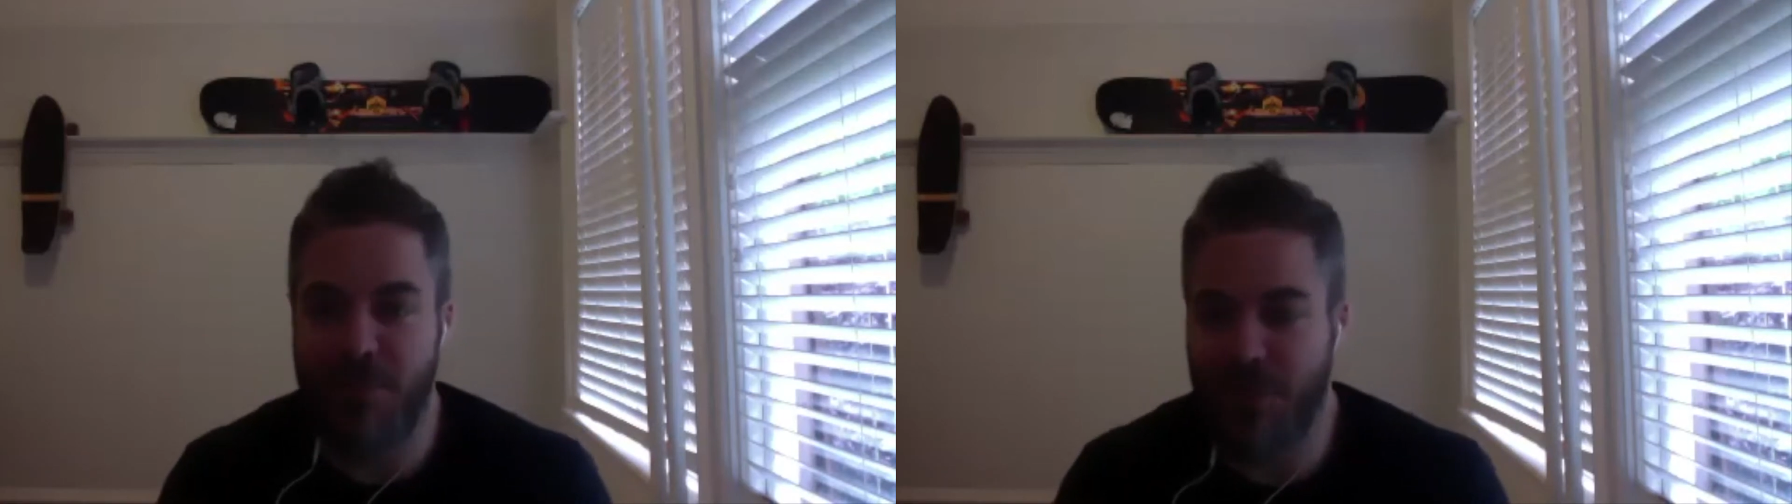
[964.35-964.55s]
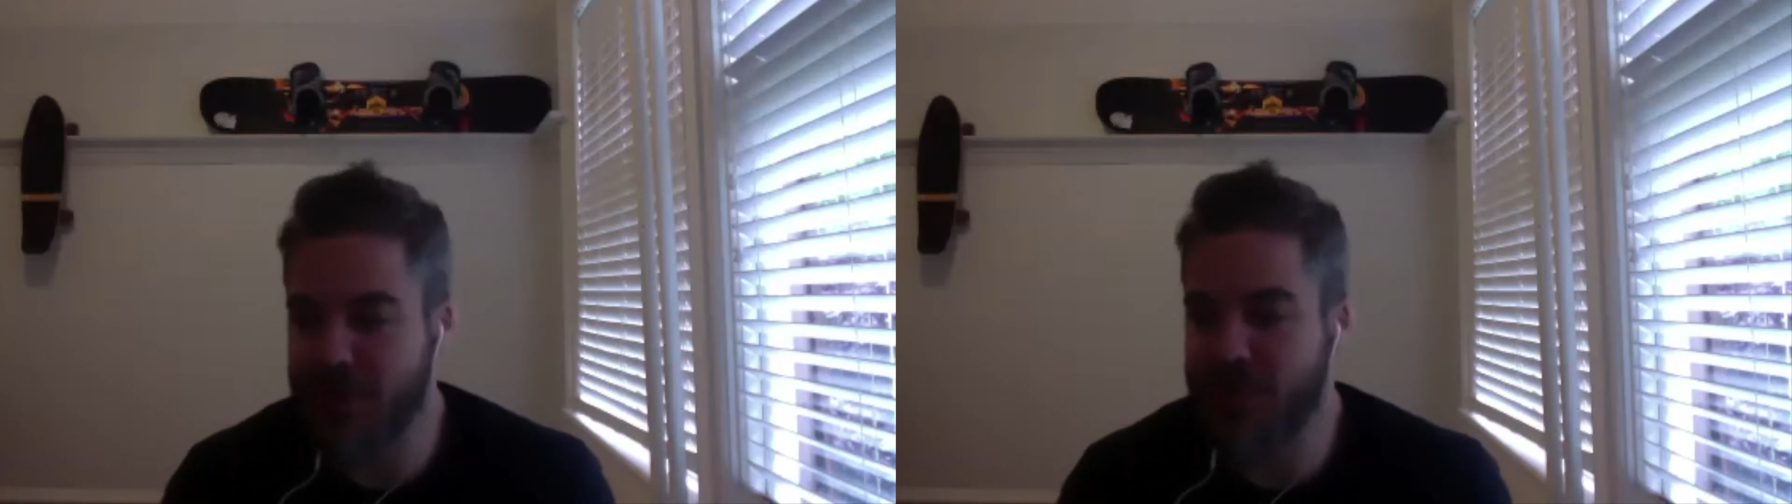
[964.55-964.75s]

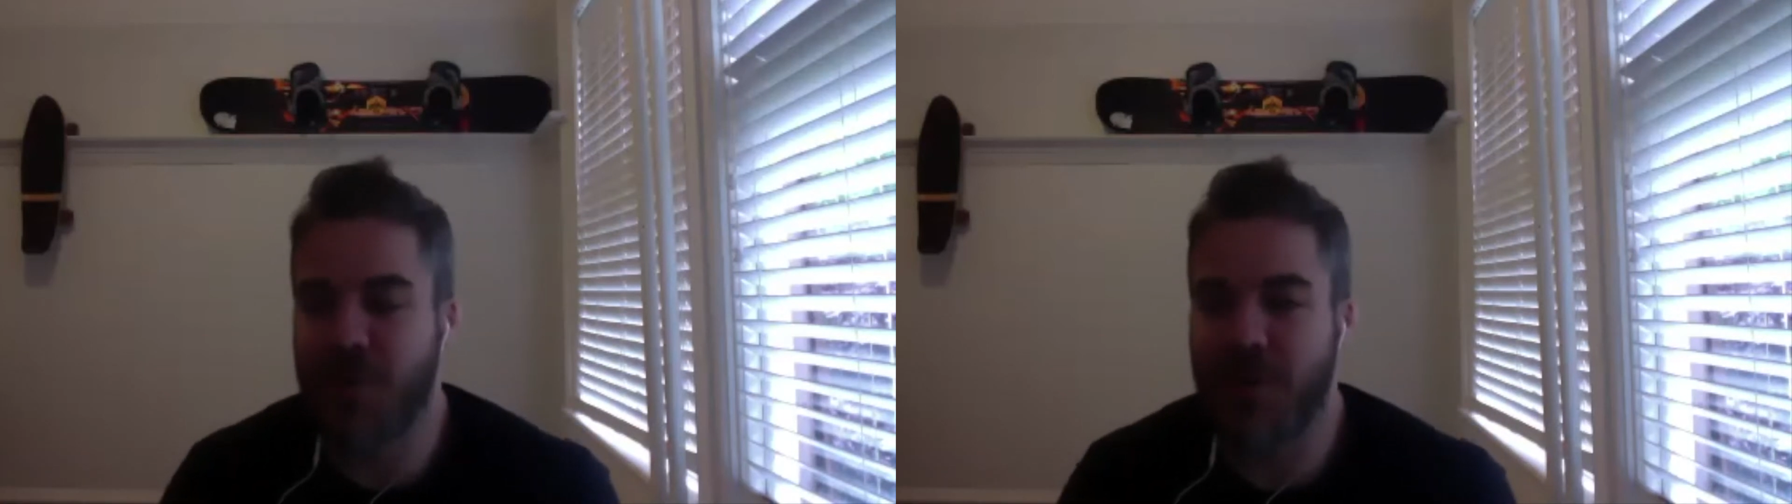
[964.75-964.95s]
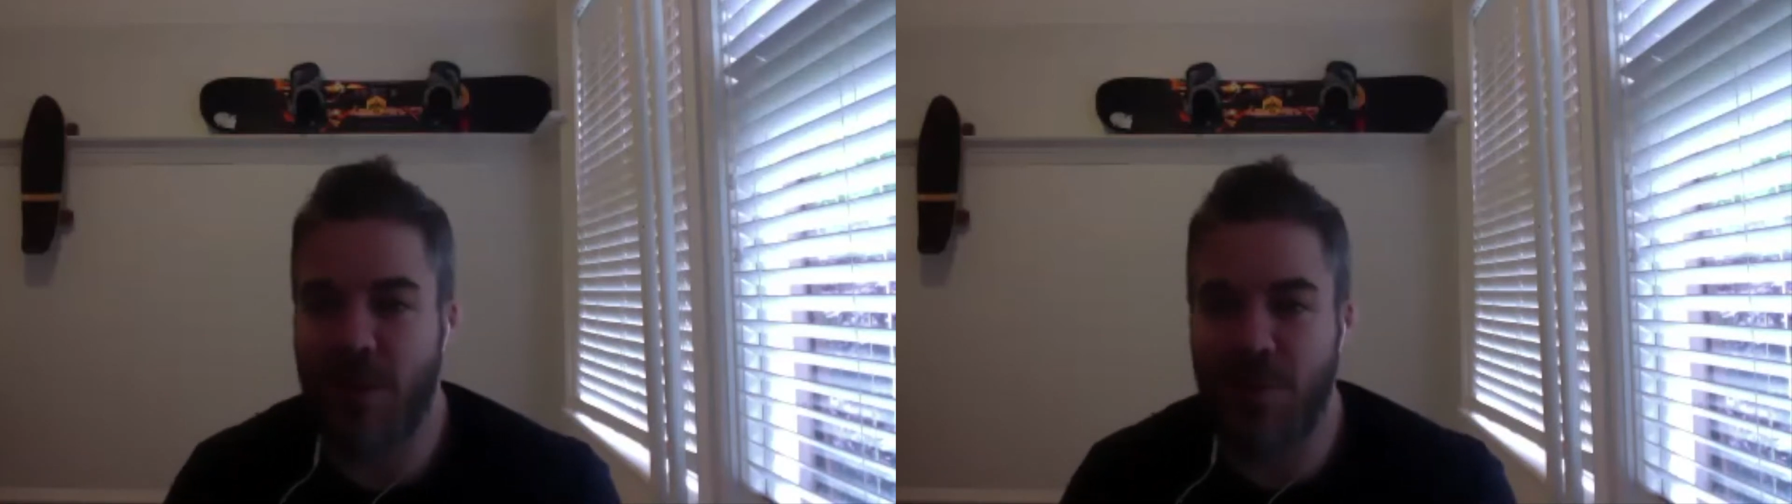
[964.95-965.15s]
Fast forward
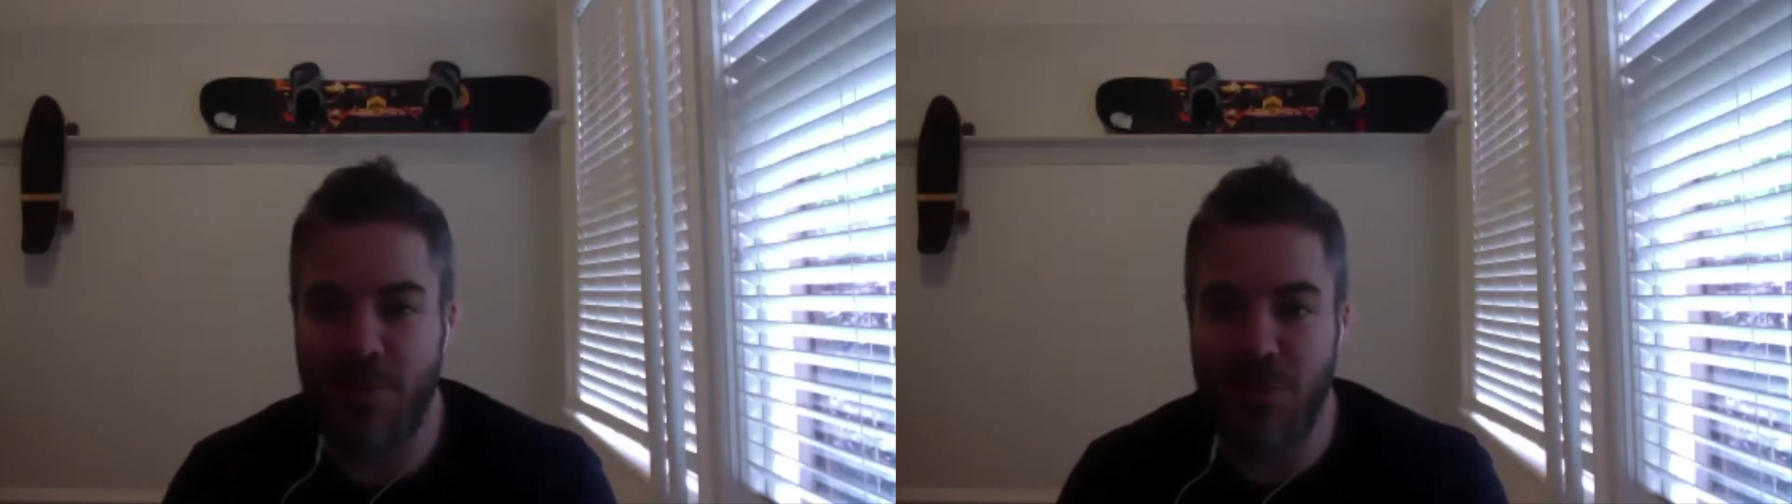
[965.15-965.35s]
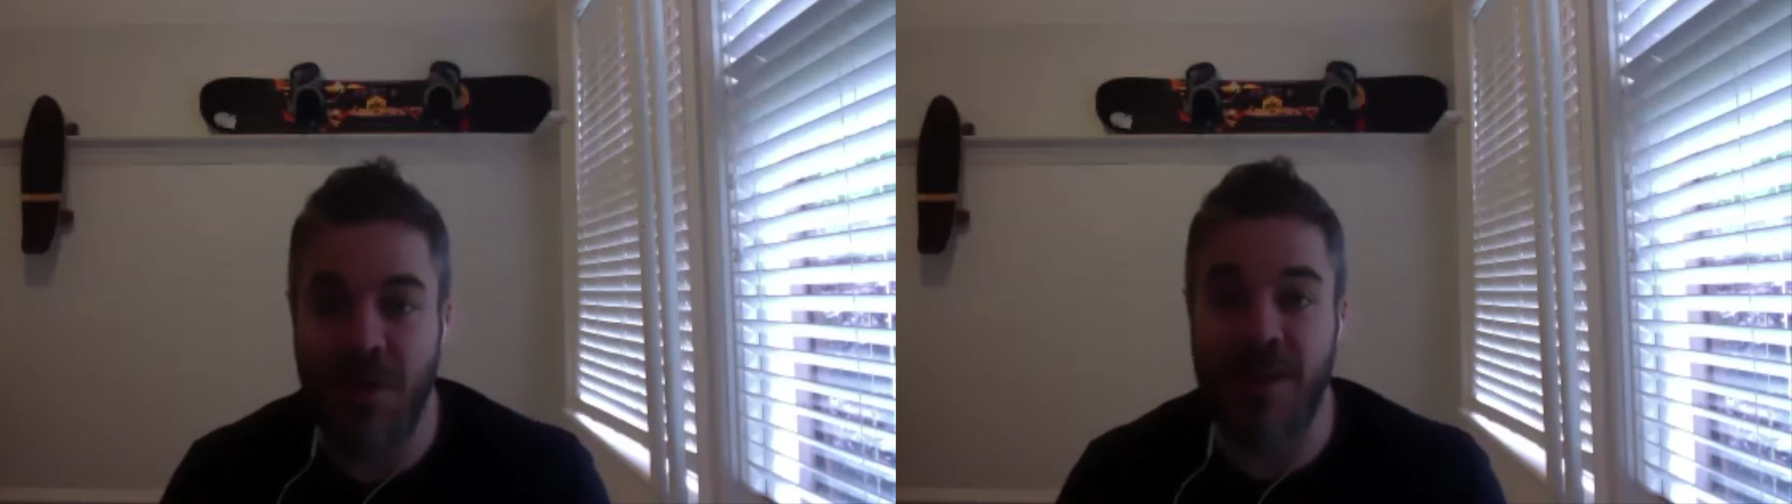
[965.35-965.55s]
a couple
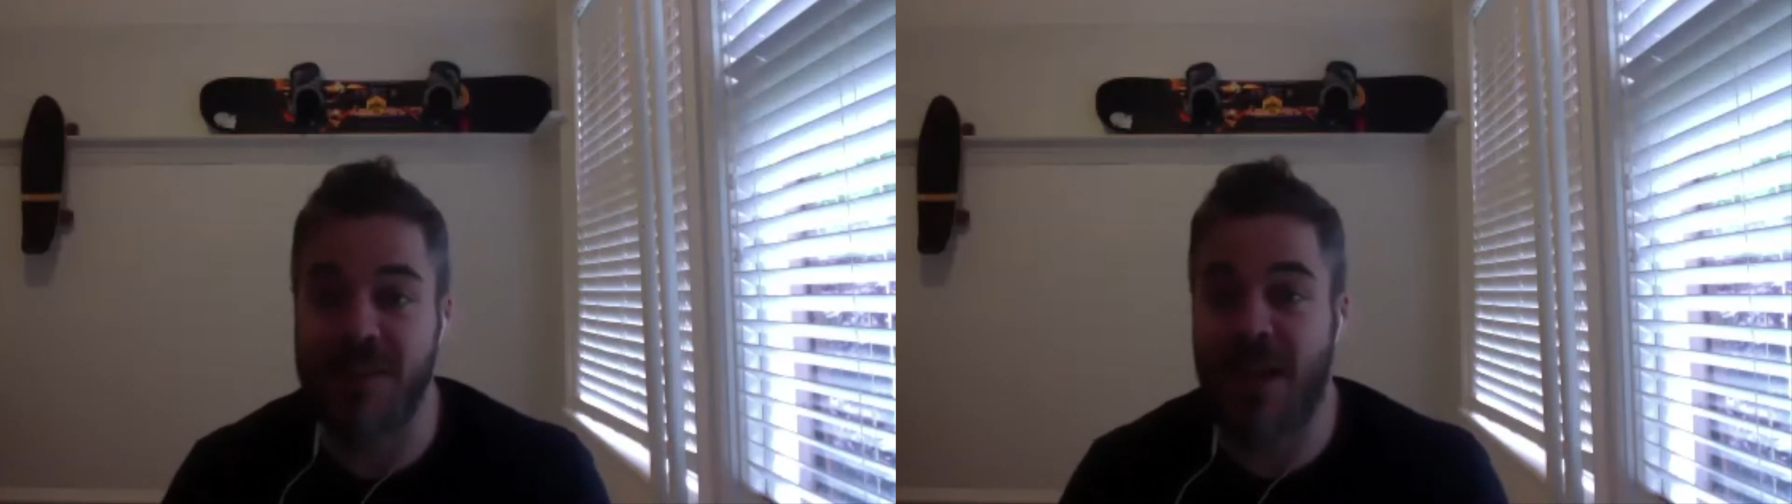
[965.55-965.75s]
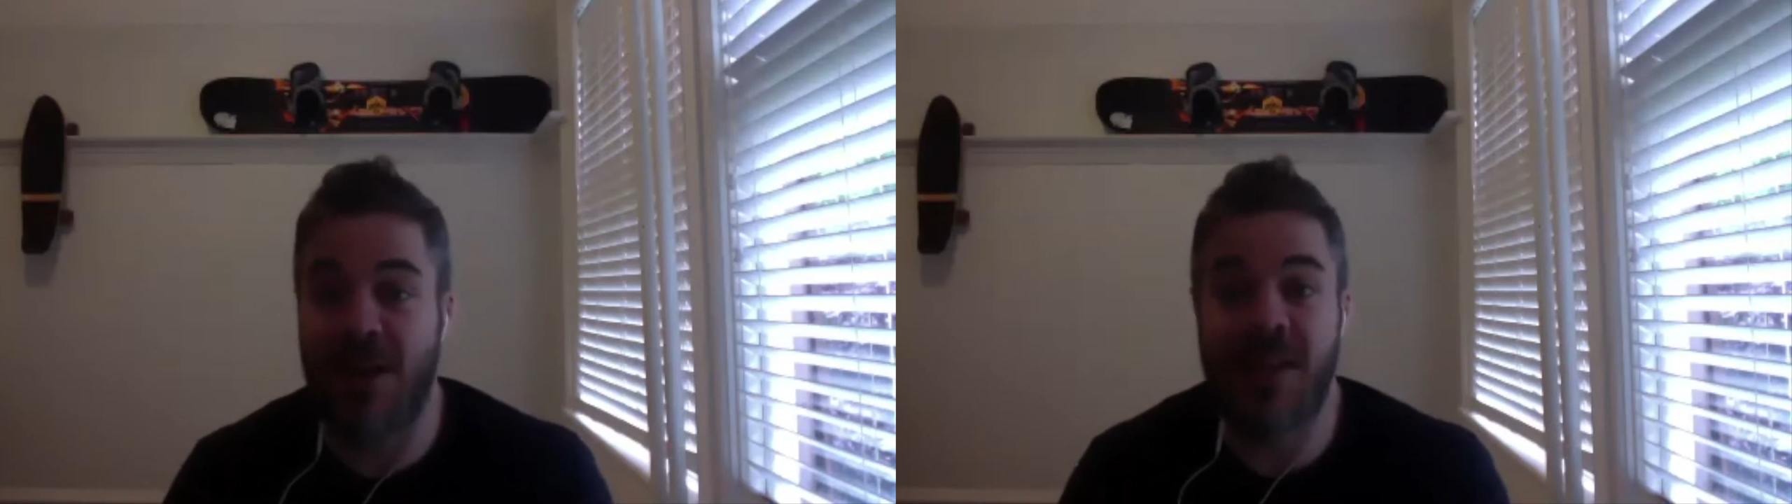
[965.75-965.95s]
more years,
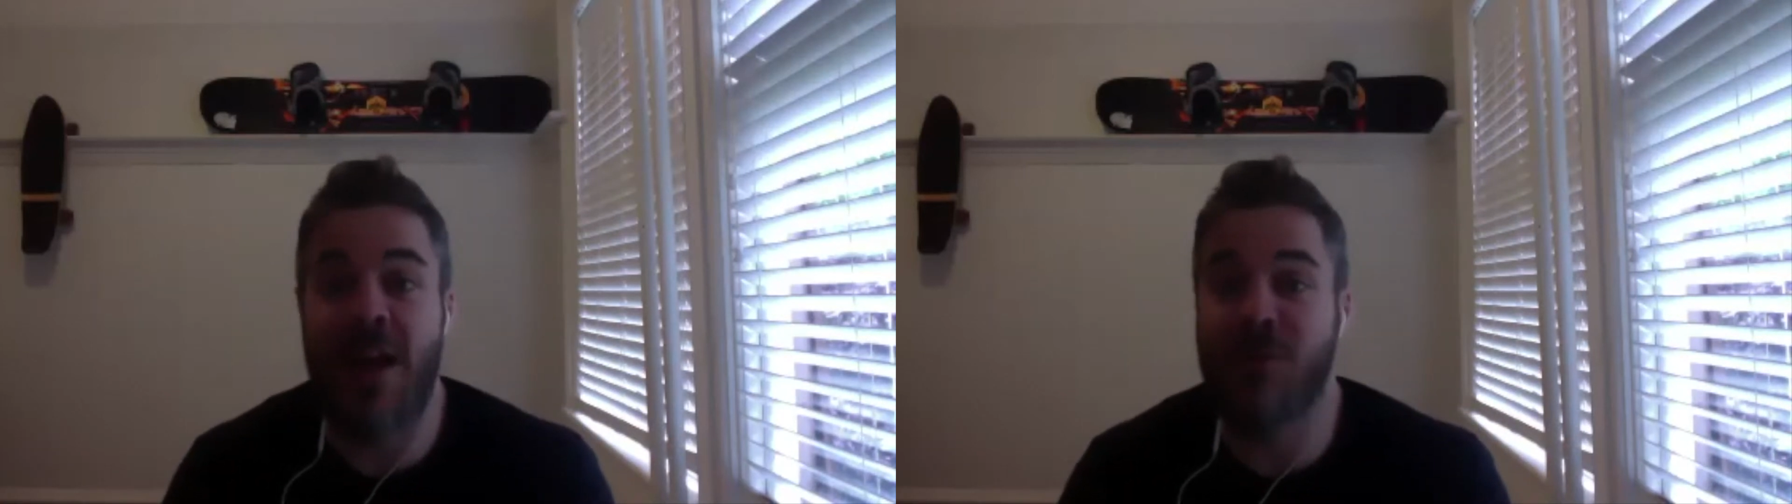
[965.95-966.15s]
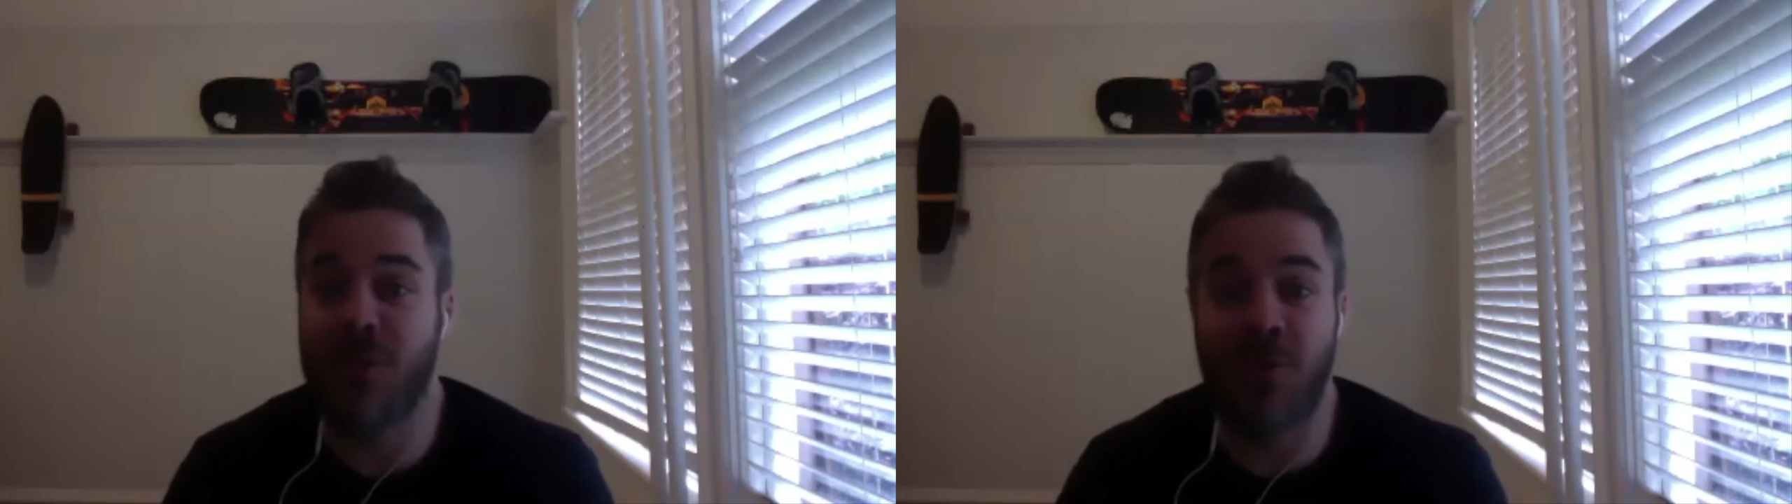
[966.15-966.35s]
now it's a
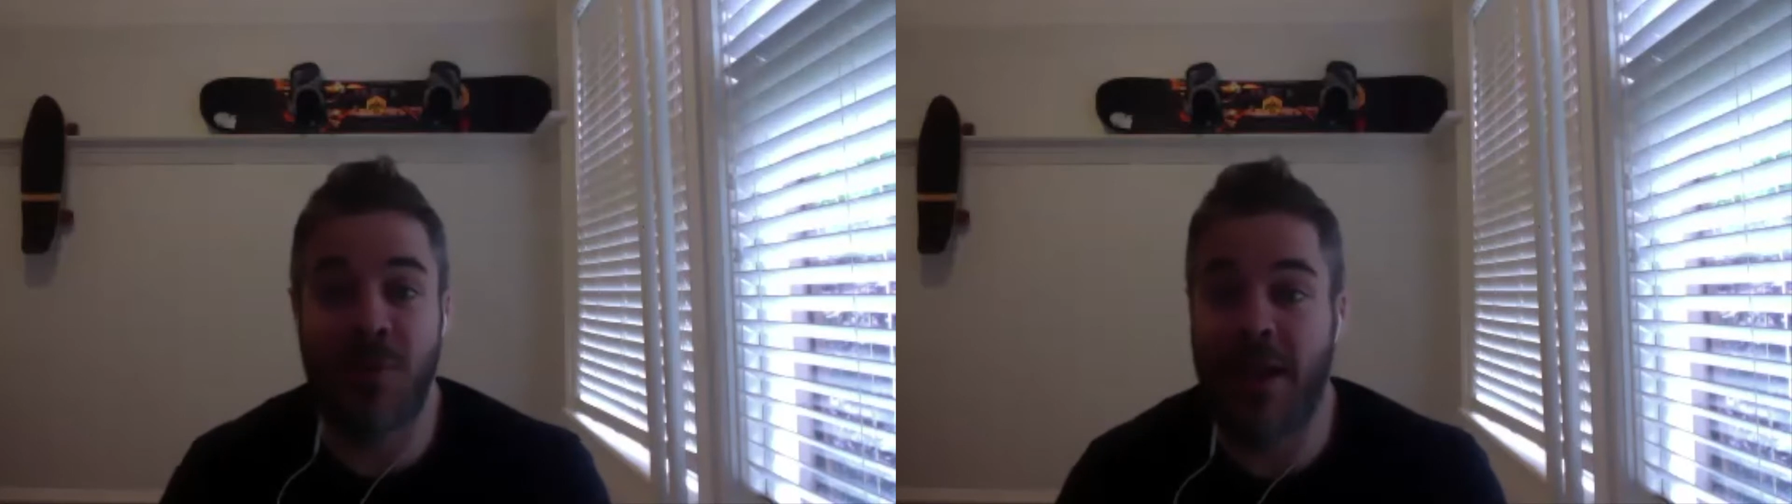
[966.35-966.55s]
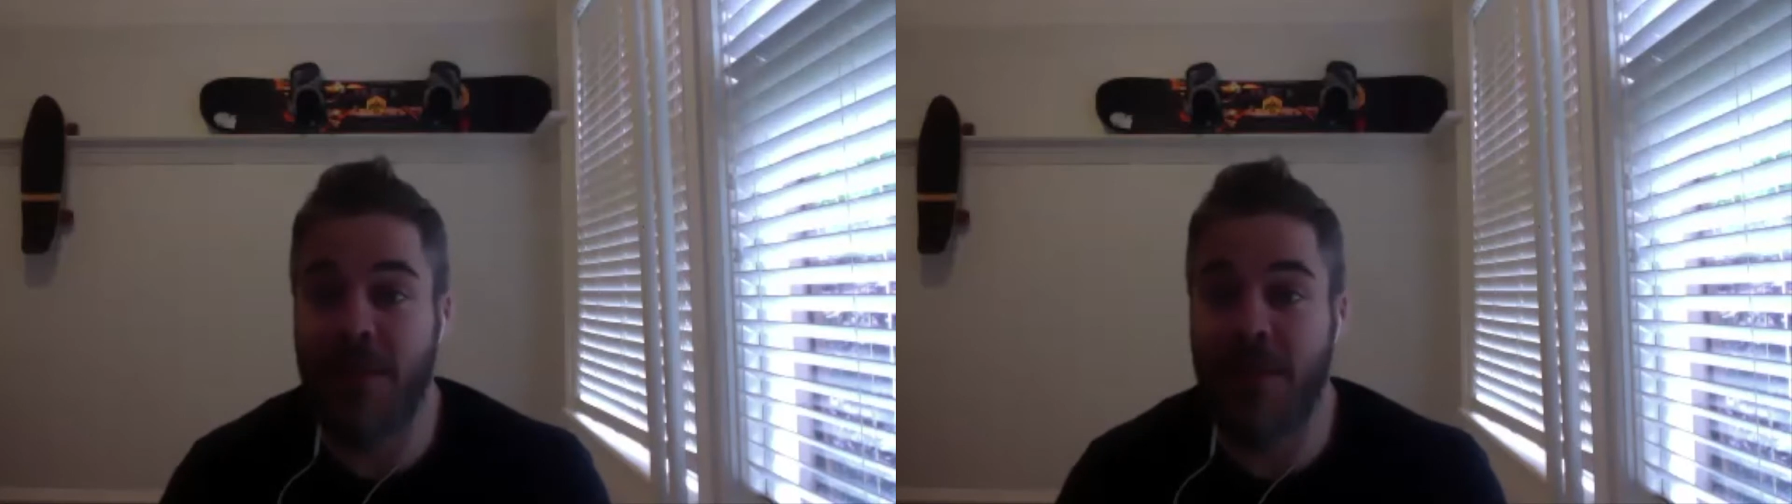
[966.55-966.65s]
household name.